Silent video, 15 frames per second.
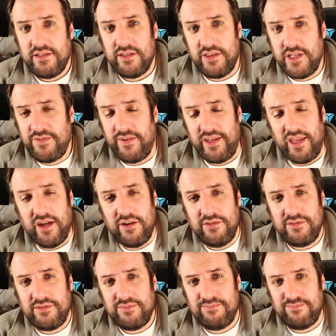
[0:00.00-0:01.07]
So this video
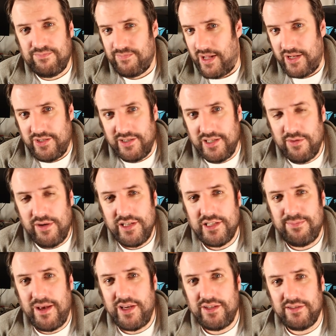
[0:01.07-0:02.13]
is actually quite
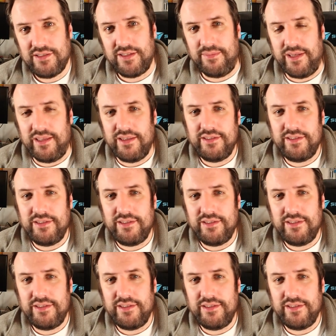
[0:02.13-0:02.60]
special to me.